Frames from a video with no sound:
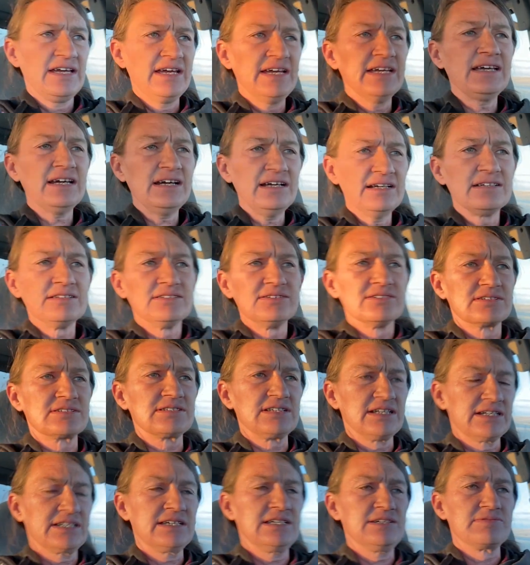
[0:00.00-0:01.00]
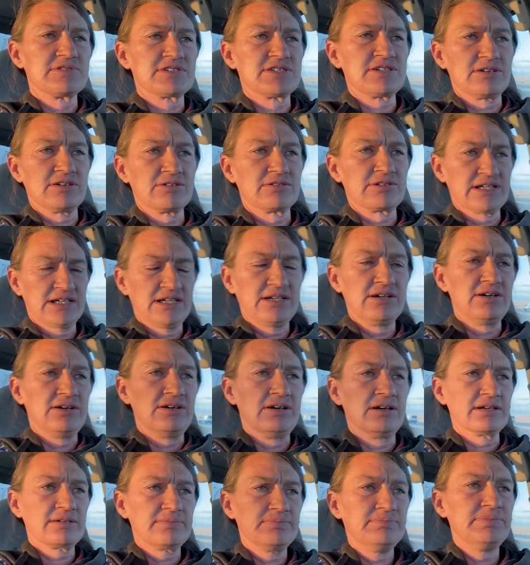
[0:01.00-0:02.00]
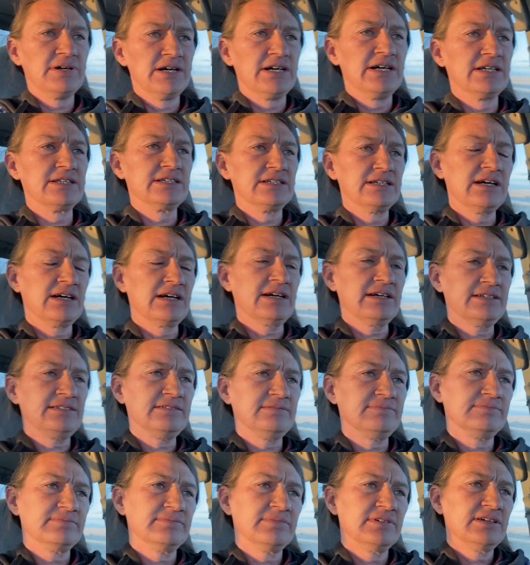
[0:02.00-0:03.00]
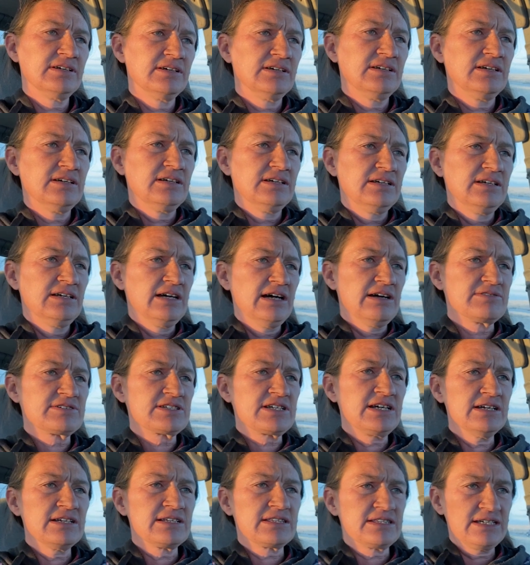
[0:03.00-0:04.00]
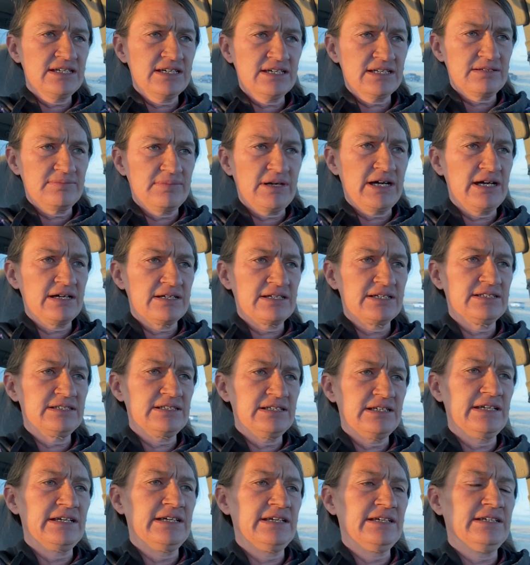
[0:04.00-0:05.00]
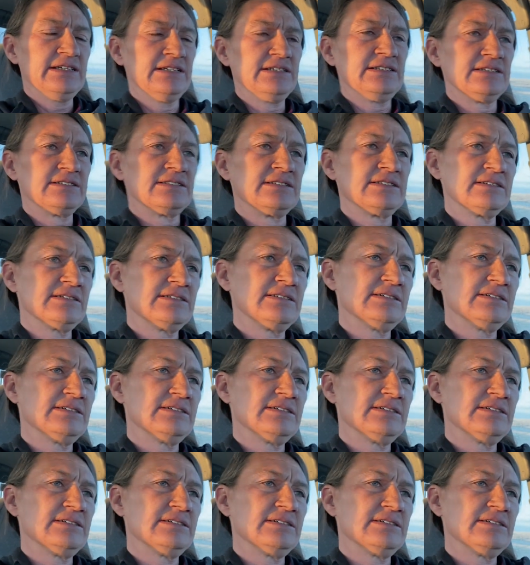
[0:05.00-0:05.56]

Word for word: it kind of looked like he was already gone, but I was kind of thinking about it, and